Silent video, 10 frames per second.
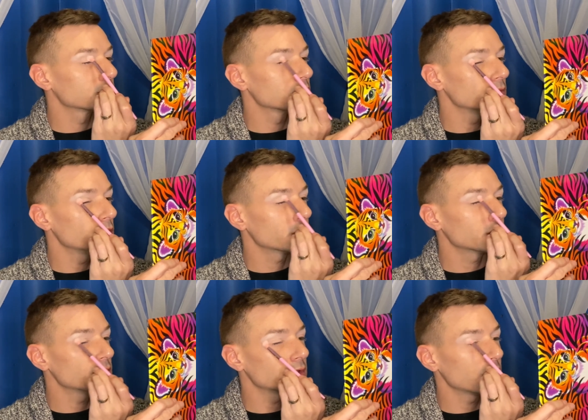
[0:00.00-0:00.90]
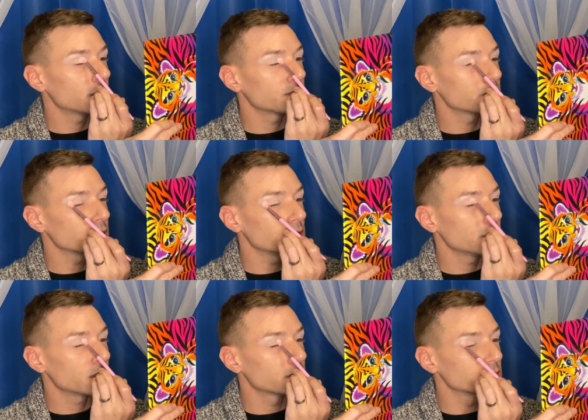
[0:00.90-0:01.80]
you're going to invite everyone you know.
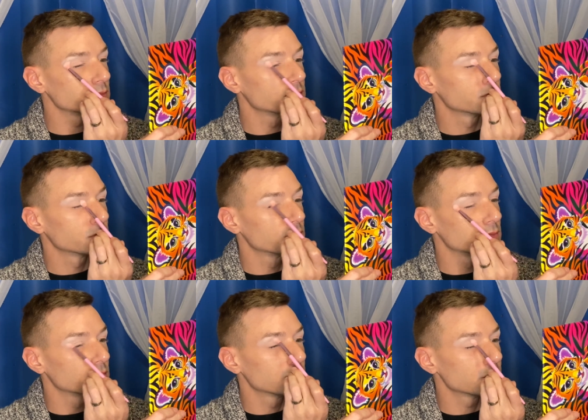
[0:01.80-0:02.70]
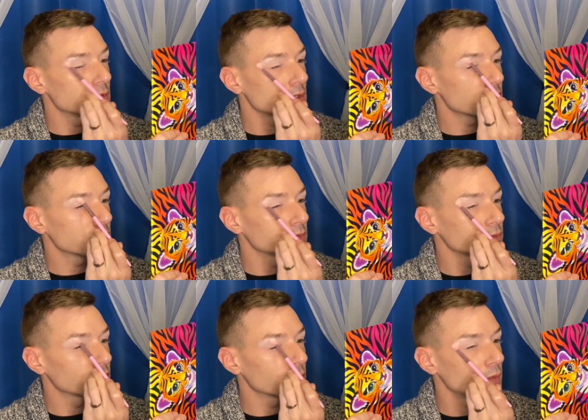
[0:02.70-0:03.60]
So
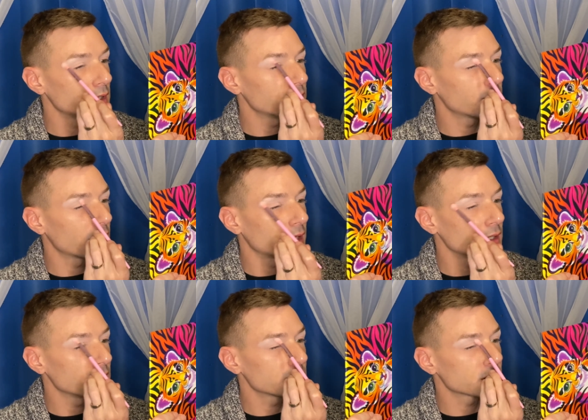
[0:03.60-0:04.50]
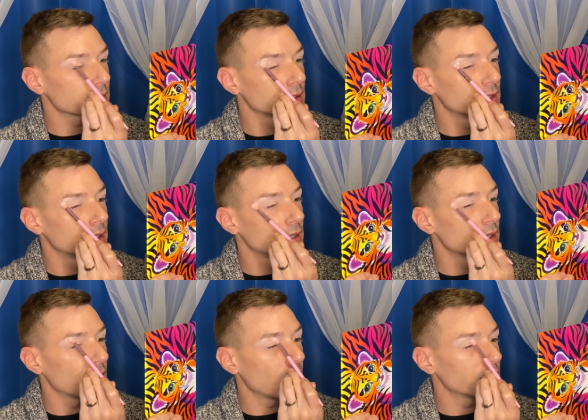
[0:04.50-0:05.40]
we invite
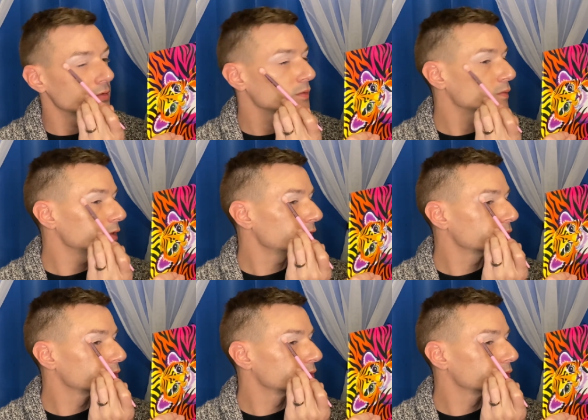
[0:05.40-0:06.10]
everyone we know.